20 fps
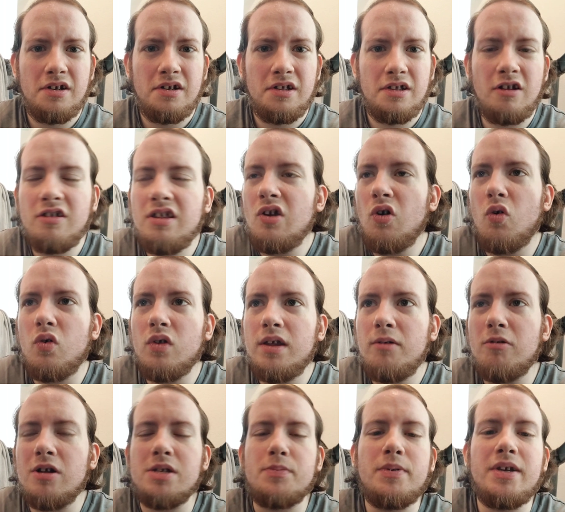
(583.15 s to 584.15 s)
They're the only
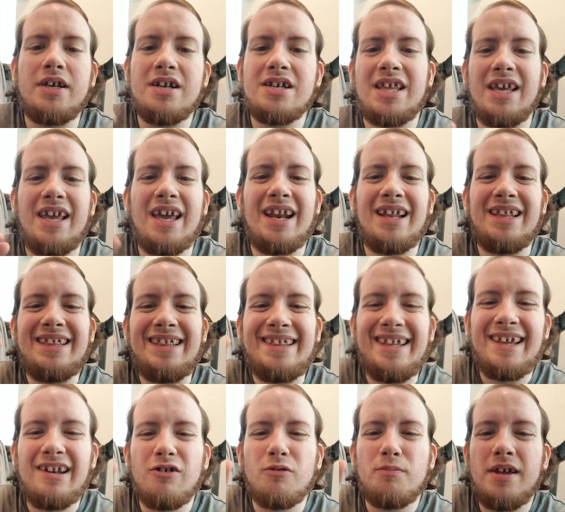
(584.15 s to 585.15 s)
ones because they get a
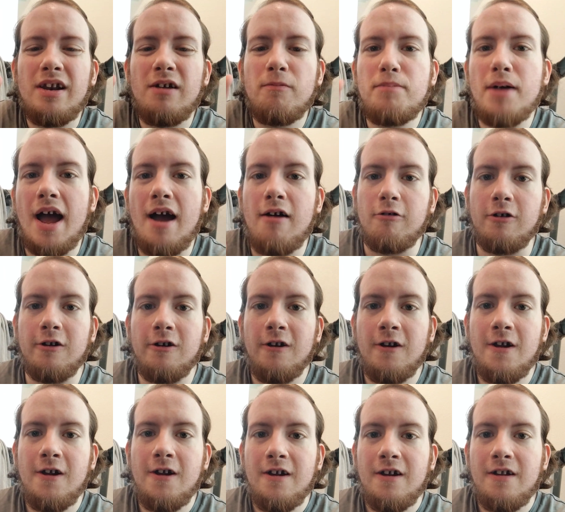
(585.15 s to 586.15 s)
little bit of power.
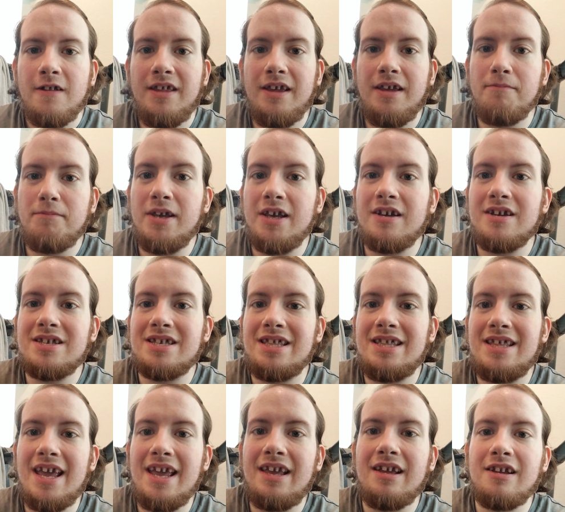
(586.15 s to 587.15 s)
Because
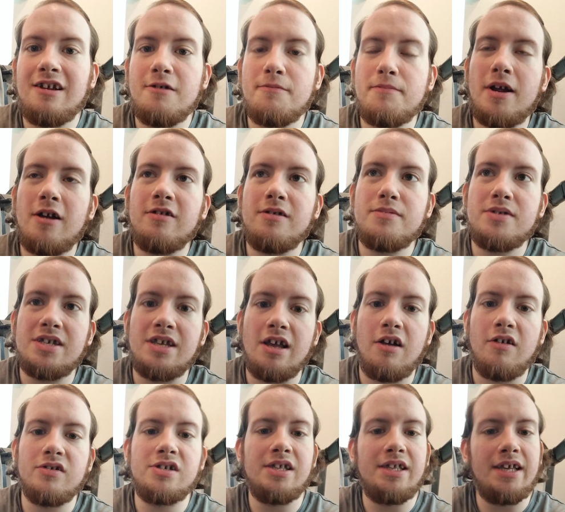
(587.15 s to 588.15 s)
they can compare
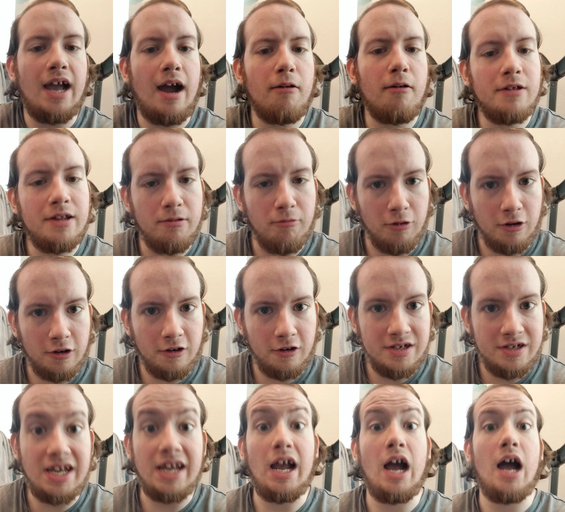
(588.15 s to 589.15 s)
themselves to the hourly worker
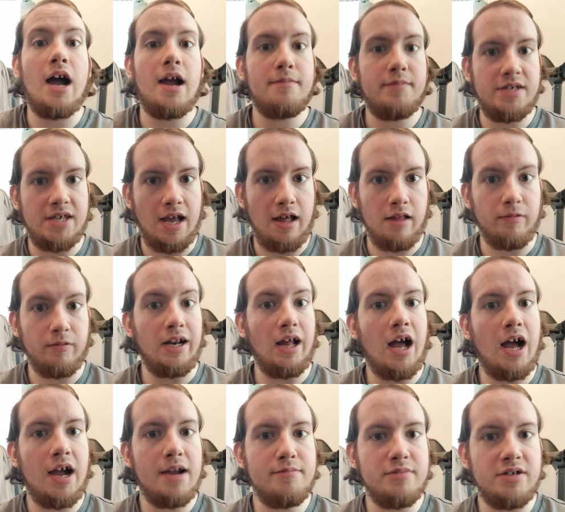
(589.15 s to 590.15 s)
and say, I'm salaried,
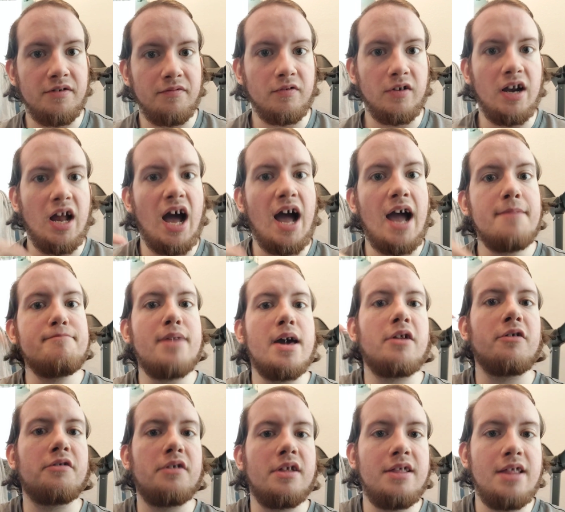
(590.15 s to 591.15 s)
I'm different, I'm
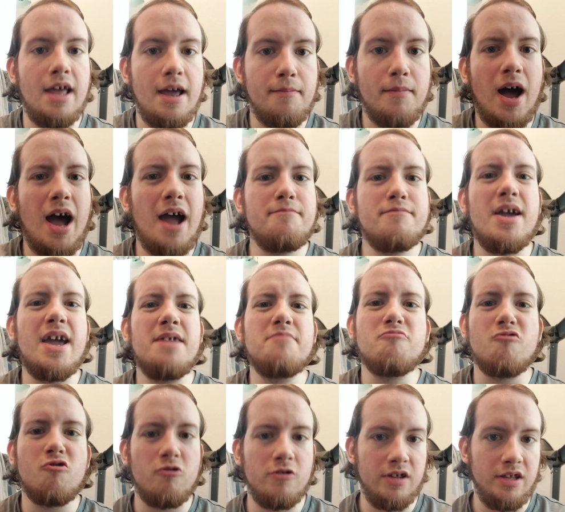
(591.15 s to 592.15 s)
better than them, I'm paid
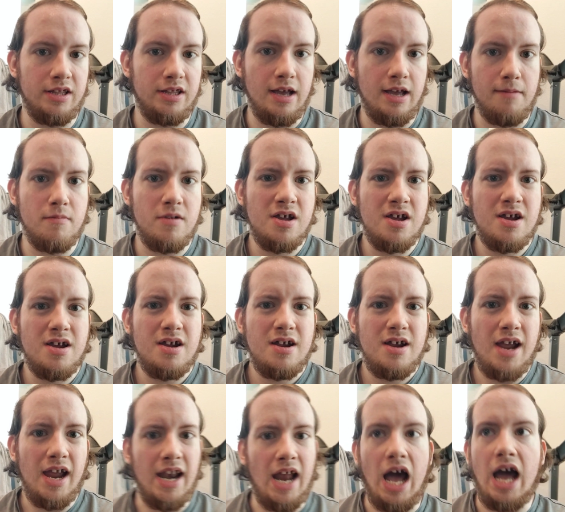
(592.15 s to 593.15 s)
more than them,
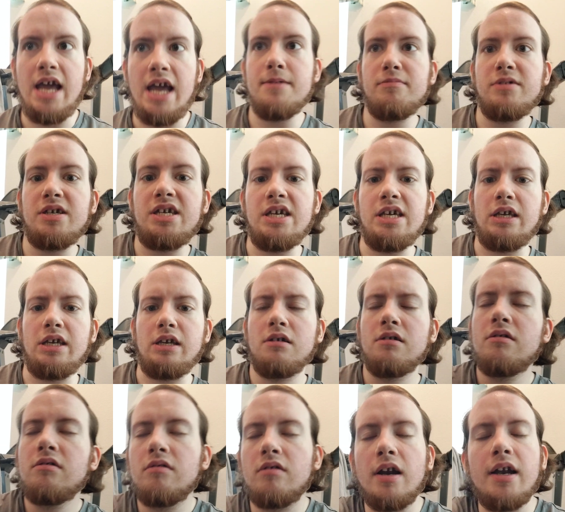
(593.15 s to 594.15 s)
and I am
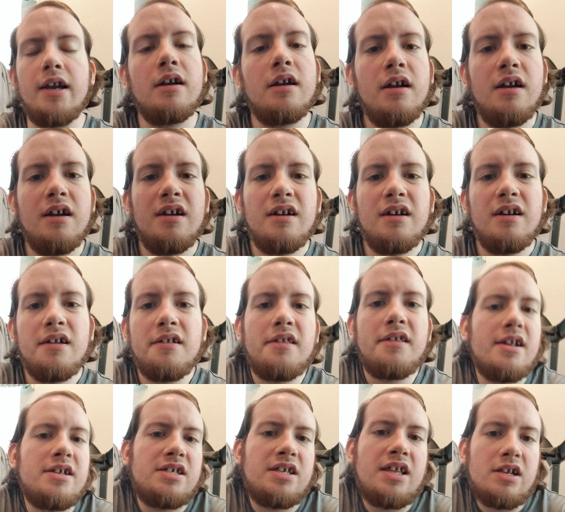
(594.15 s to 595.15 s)
king, right?
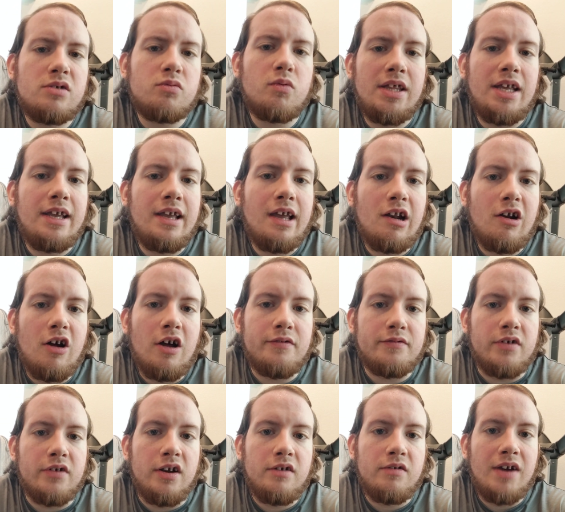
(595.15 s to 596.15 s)
That's what they get off
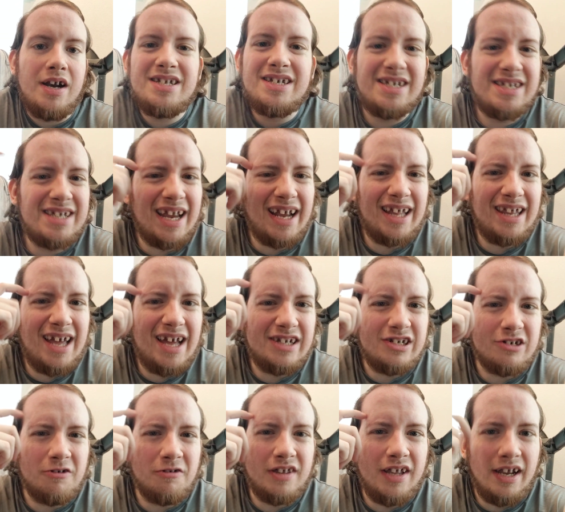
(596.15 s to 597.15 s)
on, right? It's a
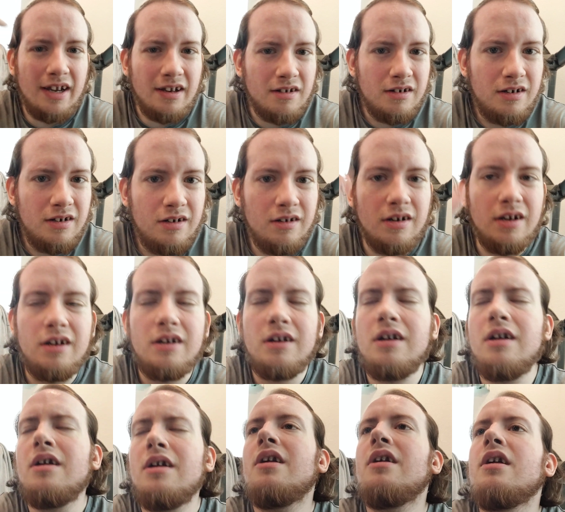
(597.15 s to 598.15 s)
psychological thing, right?
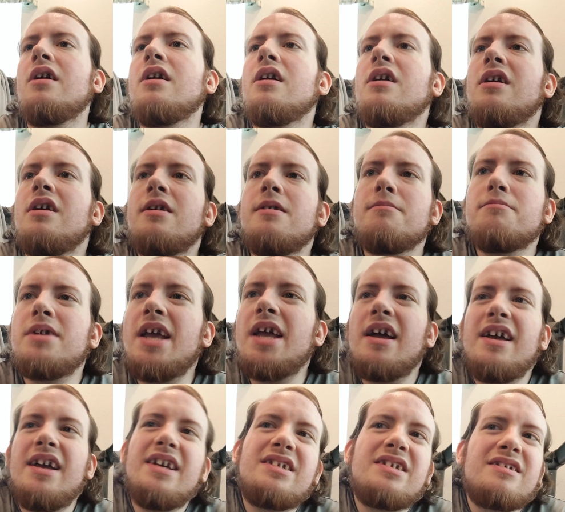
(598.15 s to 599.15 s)
But
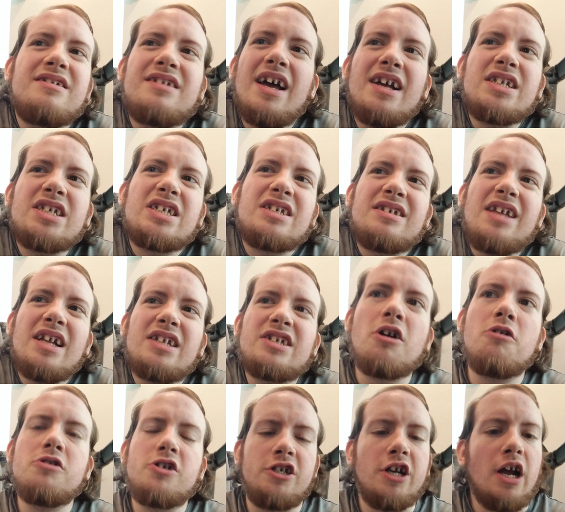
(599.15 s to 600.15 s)
yeah, that's
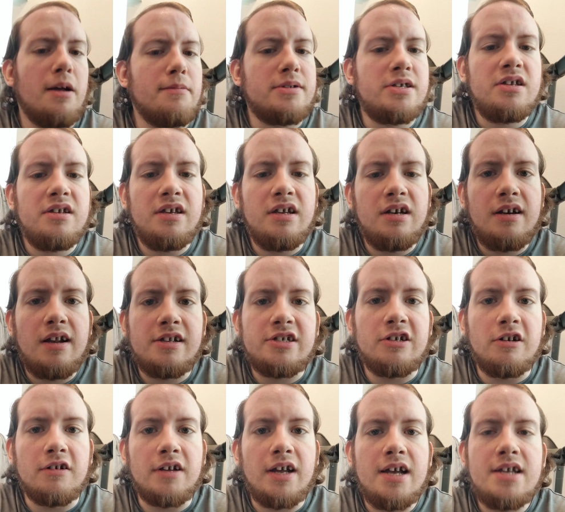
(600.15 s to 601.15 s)
ghost jobs in a
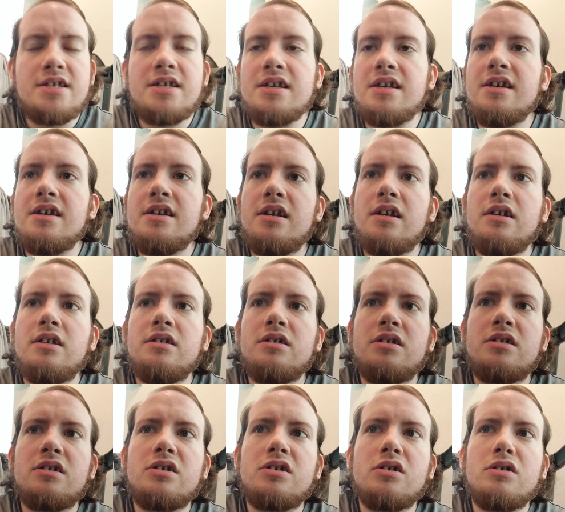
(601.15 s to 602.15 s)
nutshell, guys,
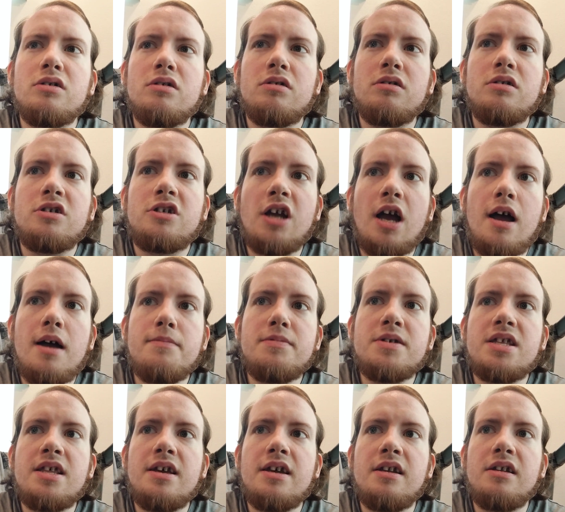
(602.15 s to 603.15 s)
is
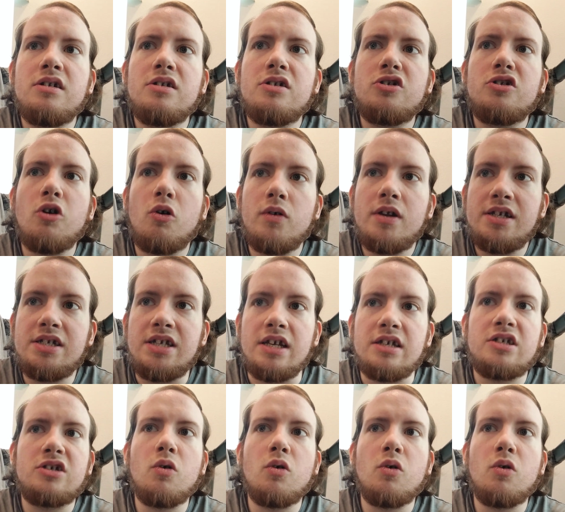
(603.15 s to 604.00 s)
jobs that don't exist.